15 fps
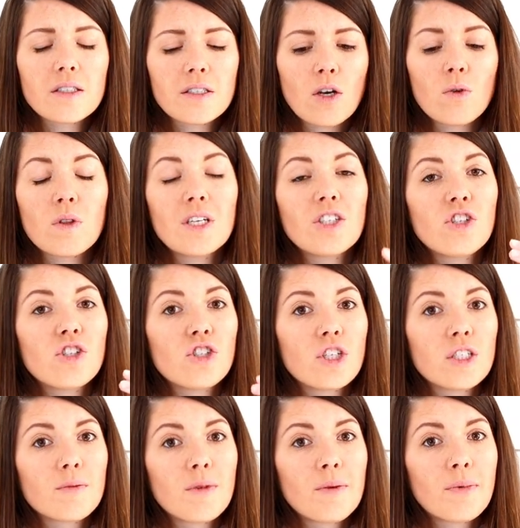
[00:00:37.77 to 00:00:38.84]
So this is
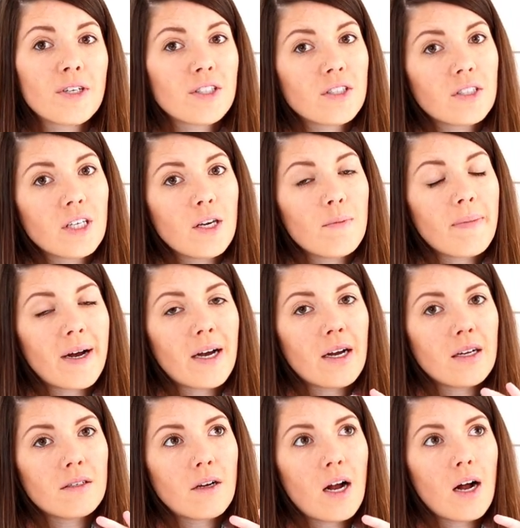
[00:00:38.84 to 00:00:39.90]
just me personally,
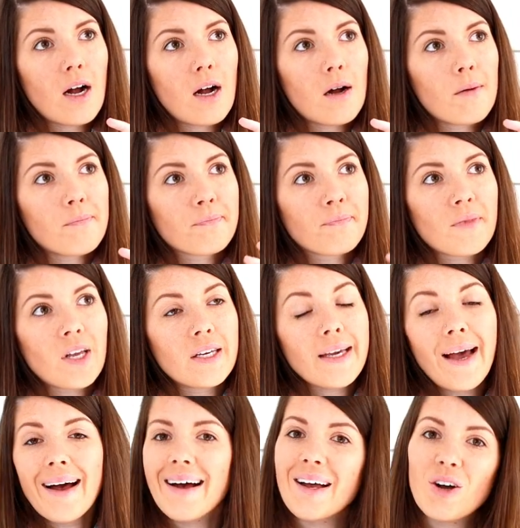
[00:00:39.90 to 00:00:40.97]
but
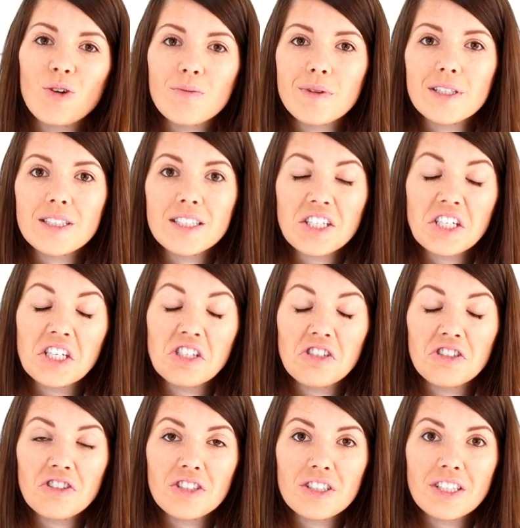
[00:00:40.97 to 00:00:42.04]
yeah, I hope this is an
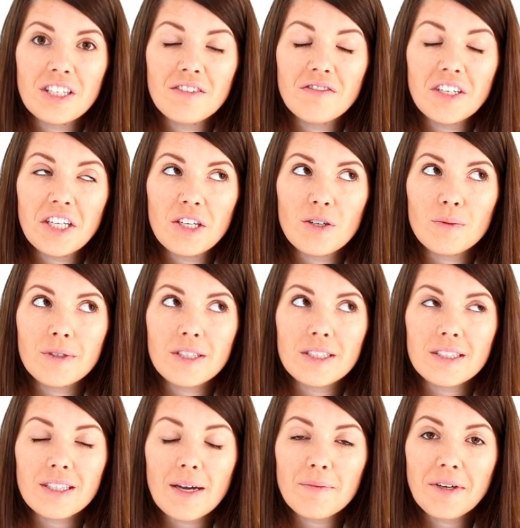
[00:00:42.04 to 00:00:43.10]
interesting video
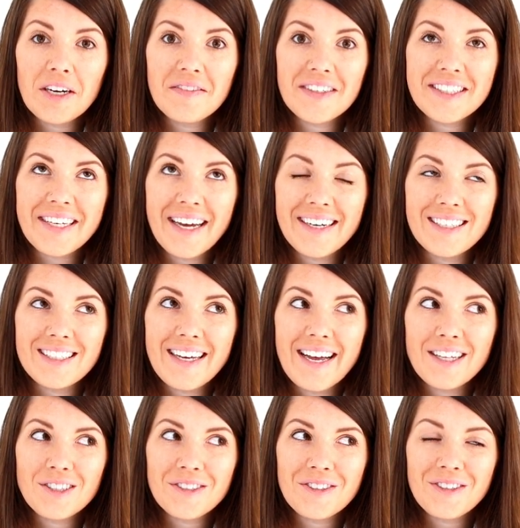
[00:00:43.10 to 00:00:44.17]
because I'm kind of excited to
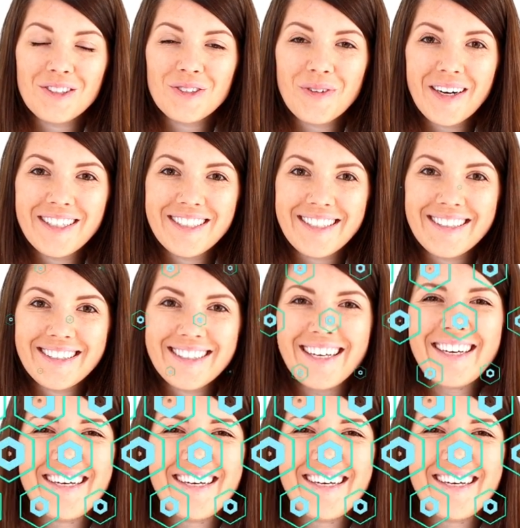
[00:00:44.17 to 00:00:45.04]
answer these questions.